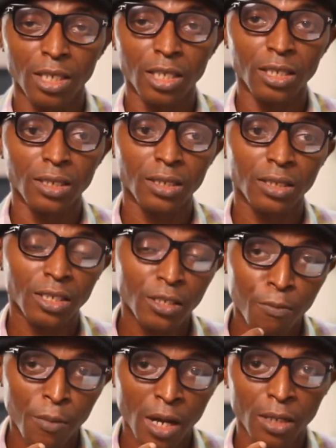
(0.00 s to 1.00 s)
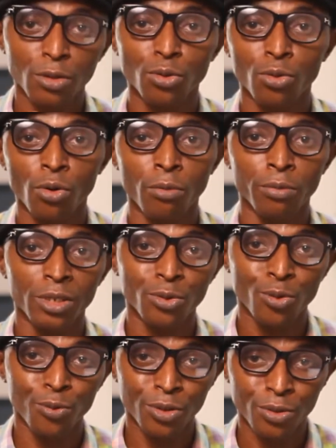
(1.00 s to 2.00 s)
it's cheaper to upgrade
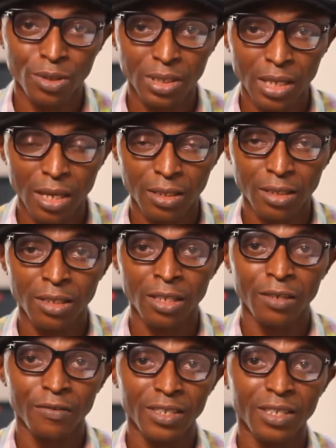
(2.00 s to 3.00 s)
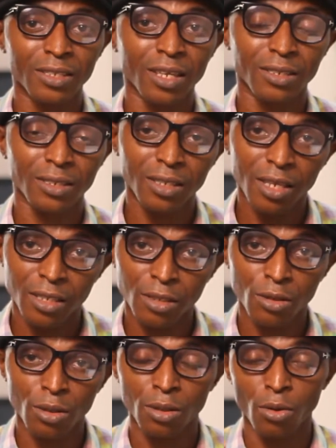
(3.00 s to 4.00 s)
to Windows 10 rather than staying
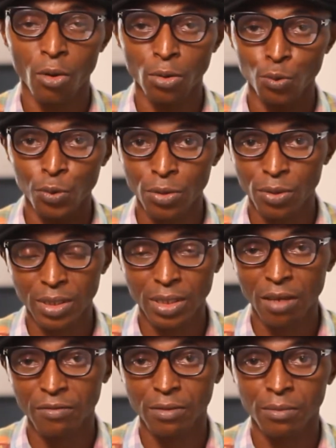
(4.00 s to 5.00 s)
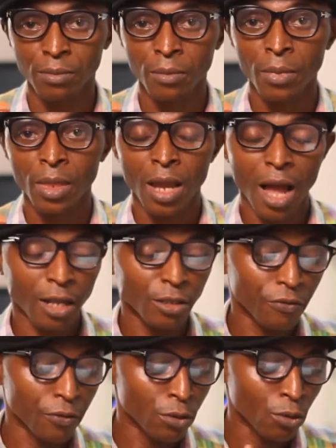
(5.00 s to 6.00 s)
on Windows 7. And
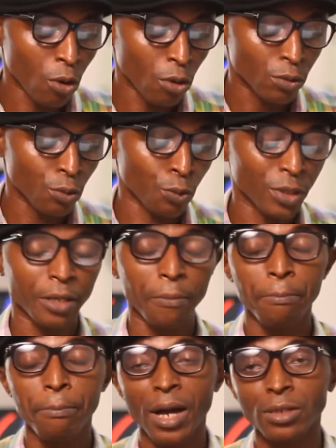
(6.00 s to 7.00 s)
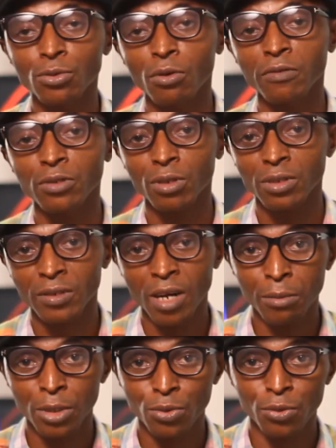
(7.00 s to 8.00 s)
if you go with the part of
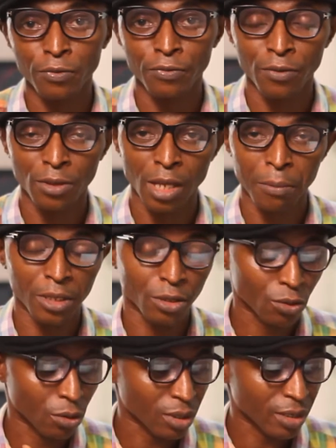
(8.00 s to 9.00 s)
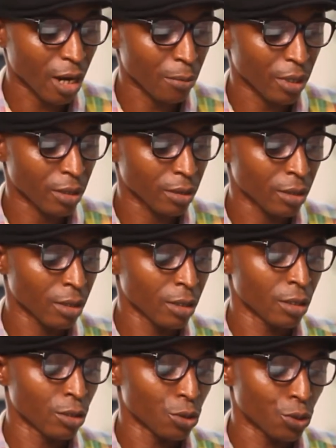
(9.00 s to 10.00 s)
subscribing to, for them is subscribing
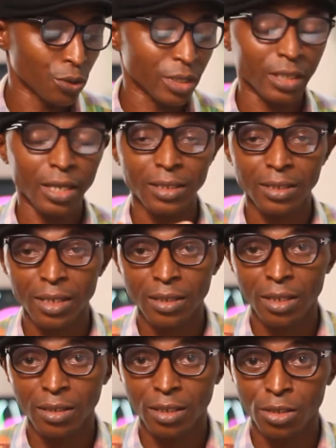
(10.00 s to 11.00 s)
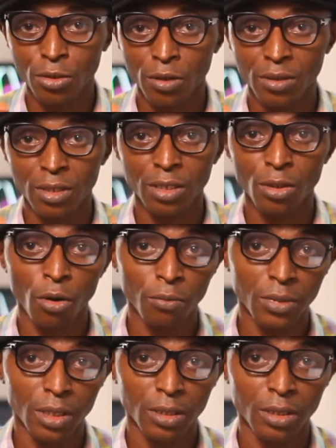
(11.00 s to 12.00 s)
to the extended security
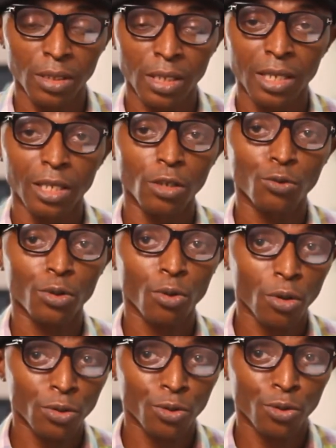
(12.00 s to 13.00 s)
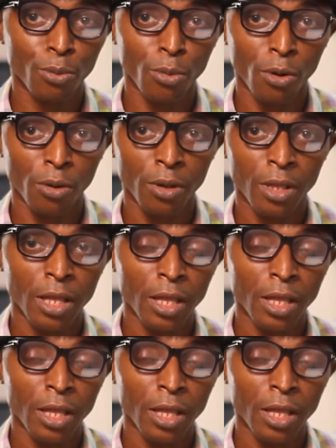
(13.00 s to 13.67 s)
update, it will cost you more.